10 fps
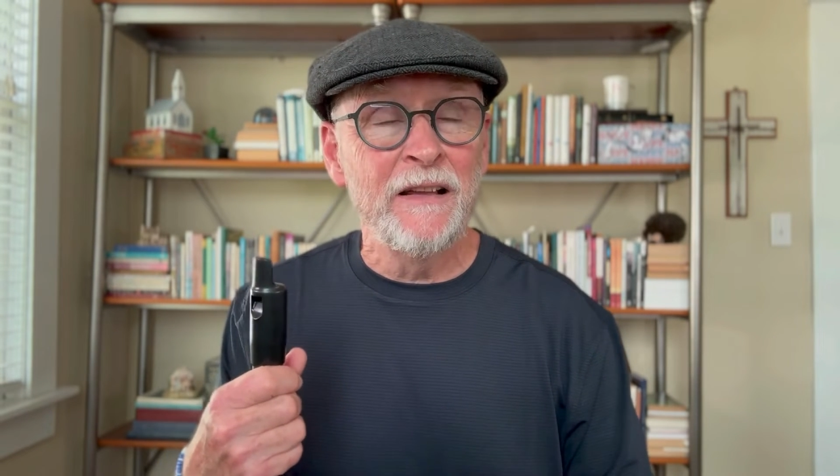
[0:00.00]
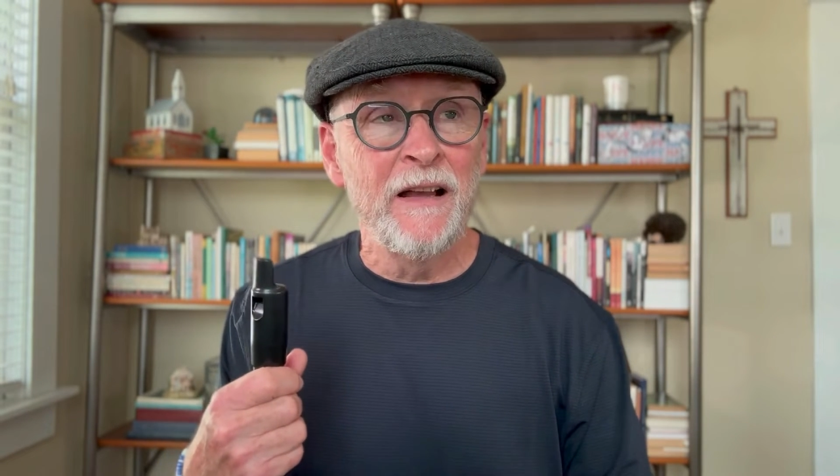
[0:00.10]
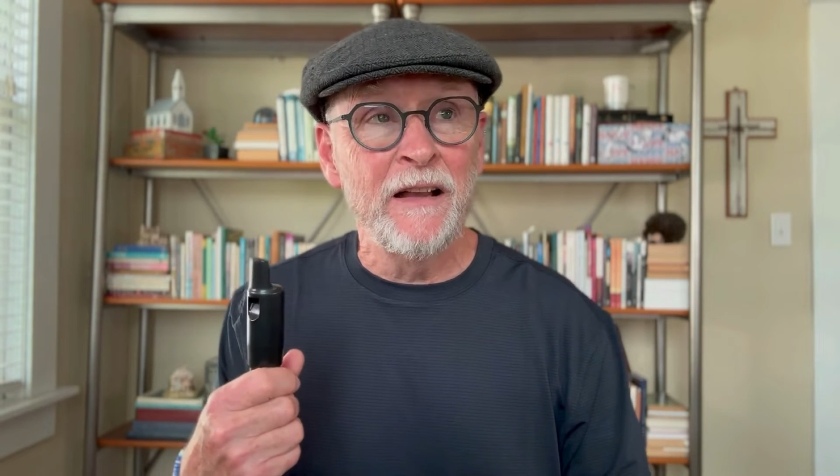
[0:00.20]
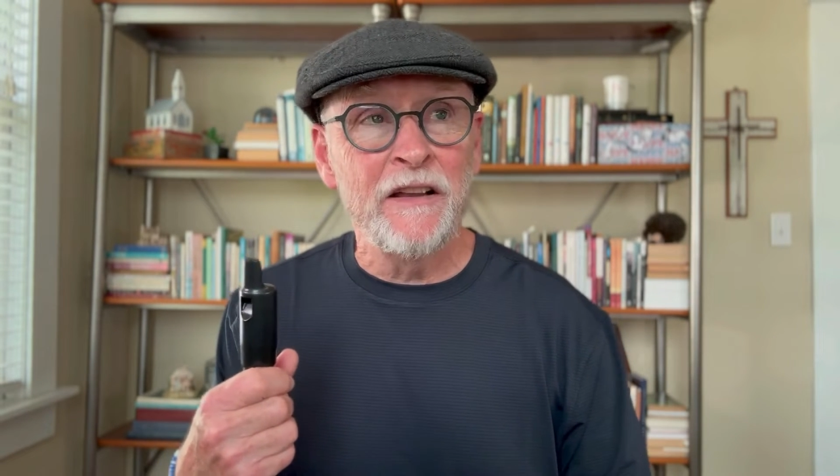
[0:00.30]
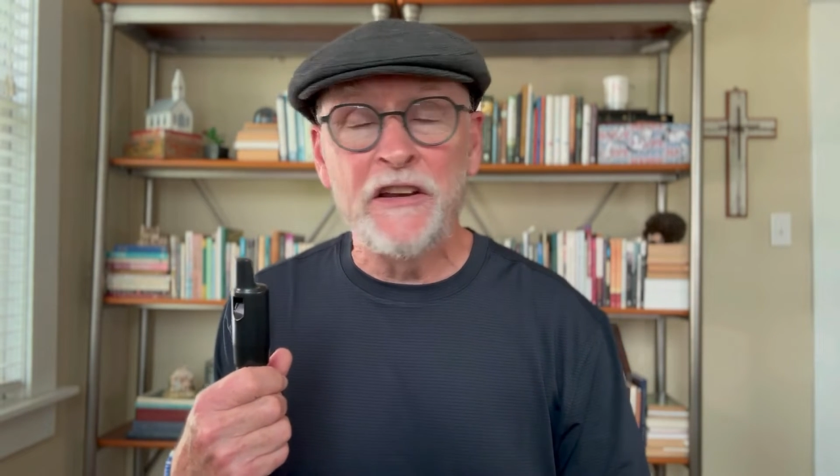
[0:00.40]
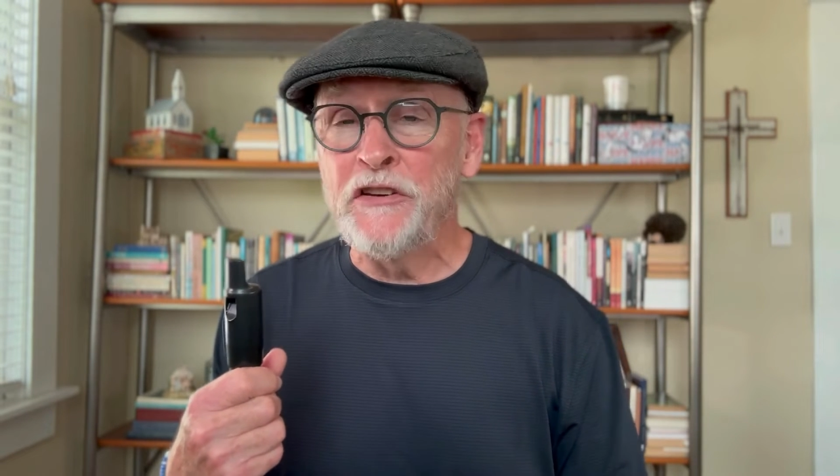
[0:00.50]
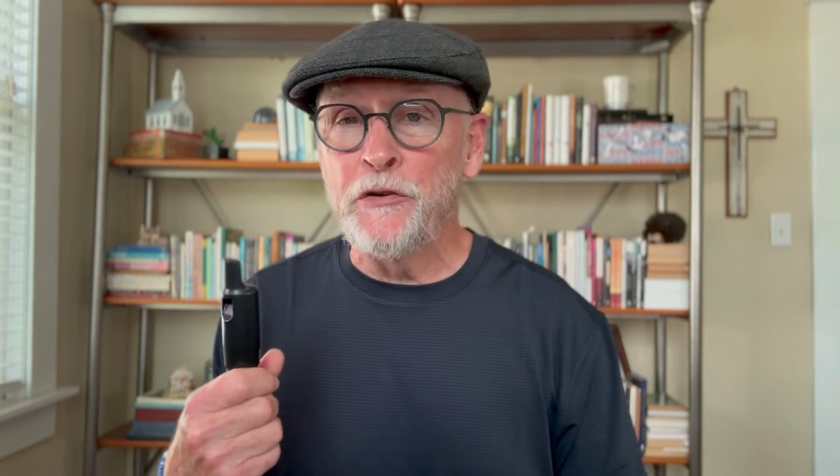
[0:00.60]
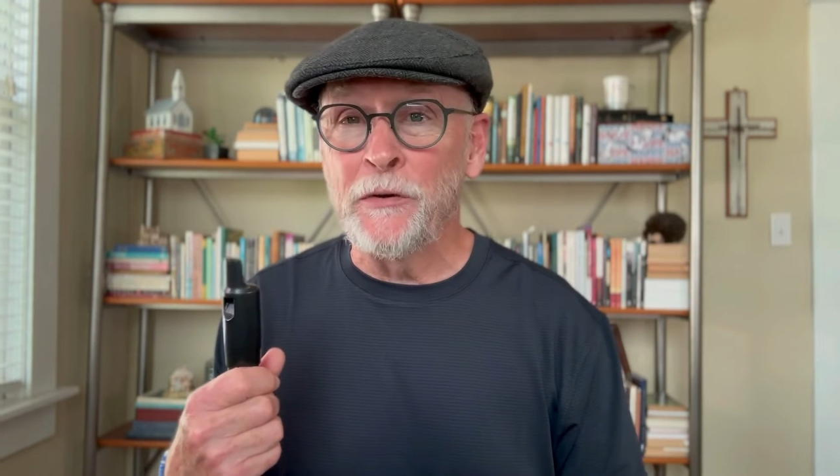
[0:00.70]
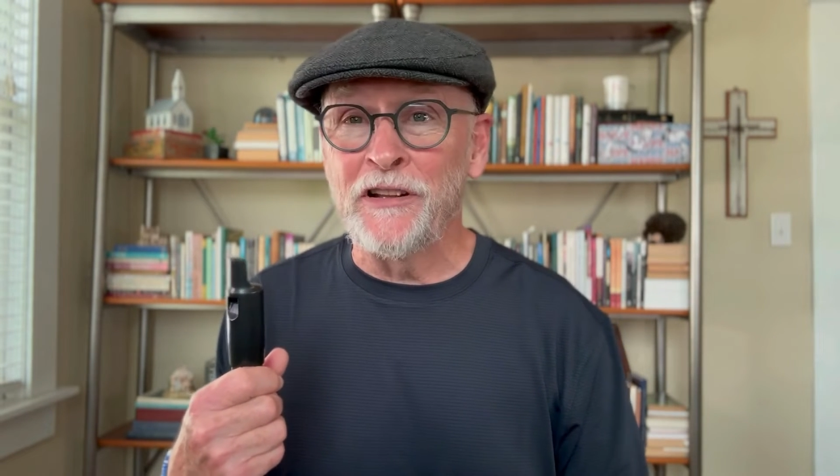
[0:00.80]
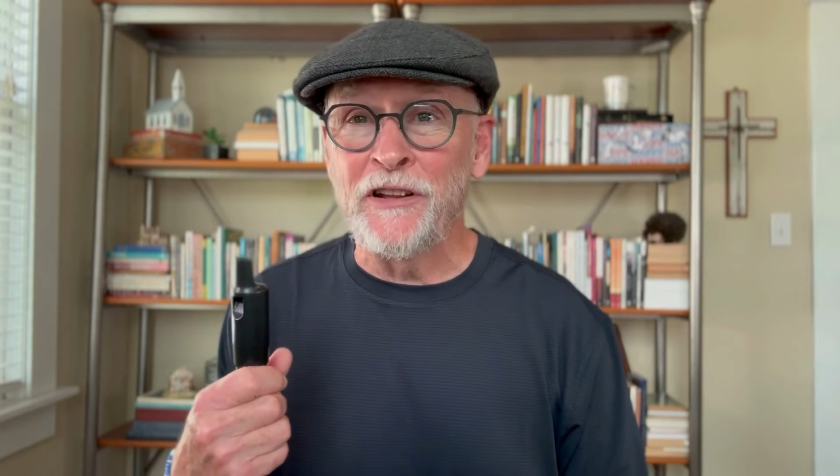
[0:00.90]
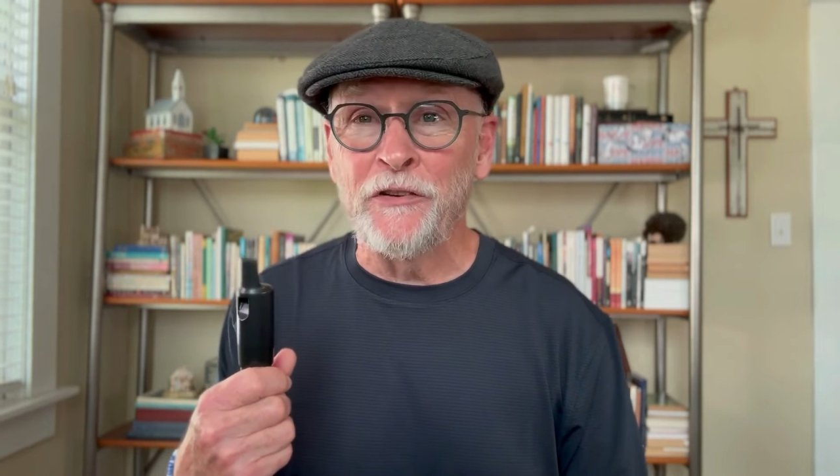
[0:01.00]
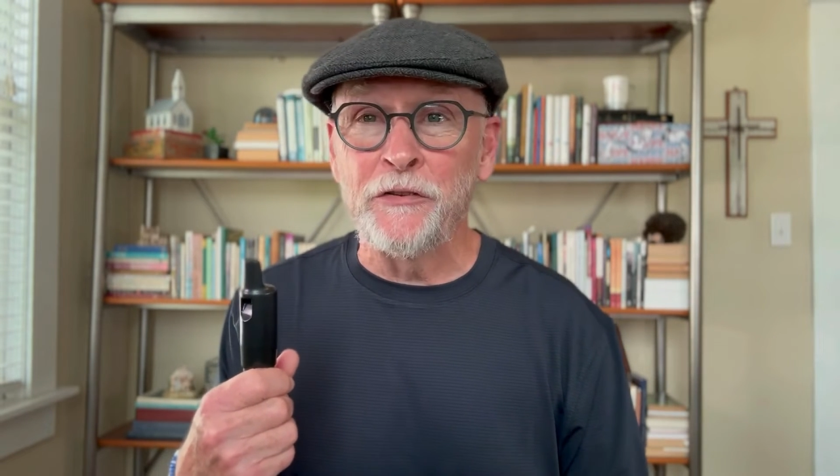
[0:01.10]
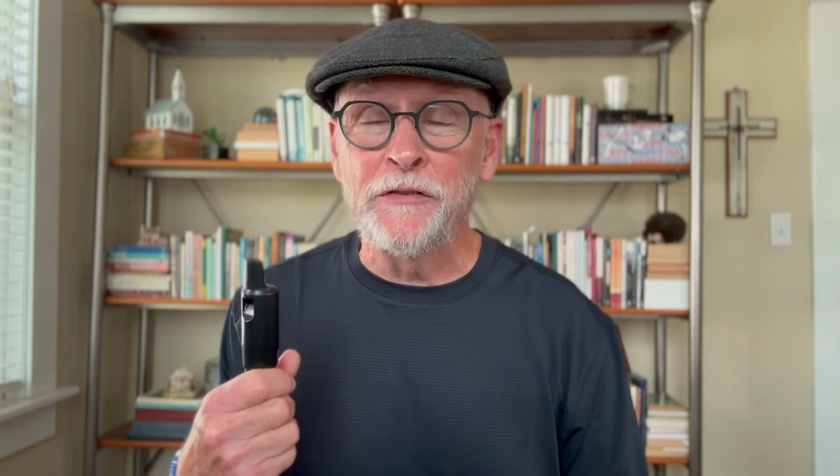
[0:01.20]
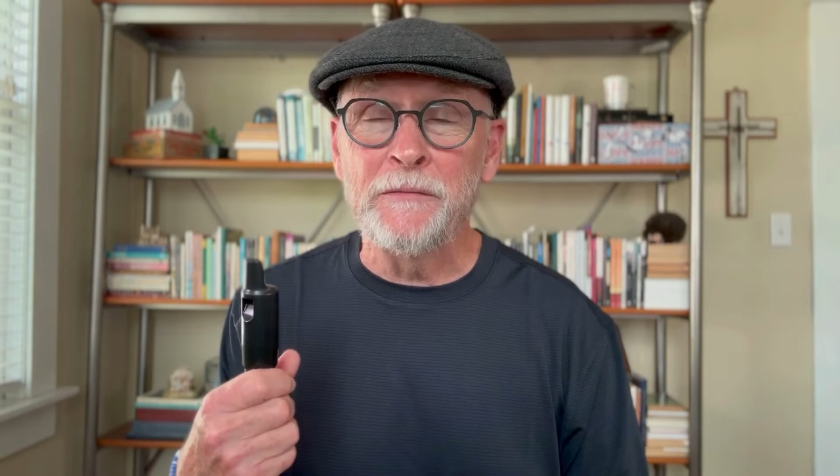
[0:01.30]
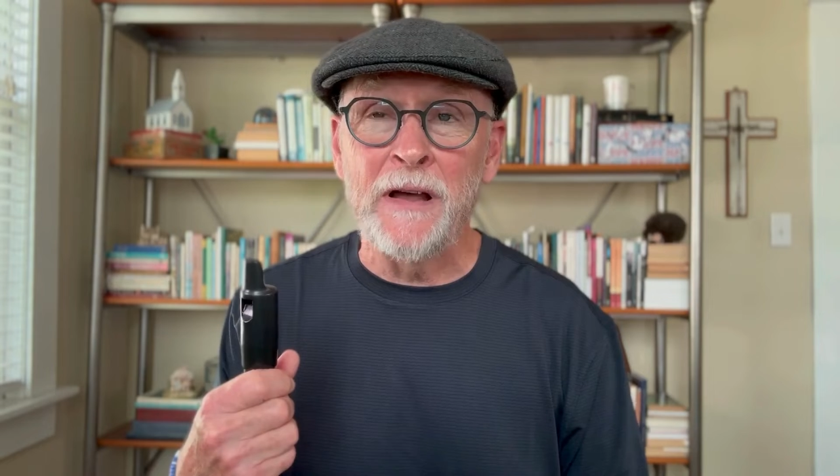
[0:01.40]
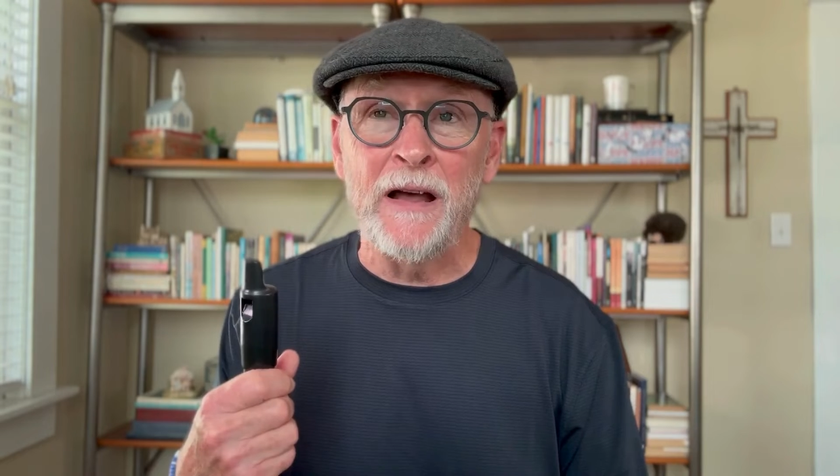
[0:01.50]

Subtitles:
going to do it a little,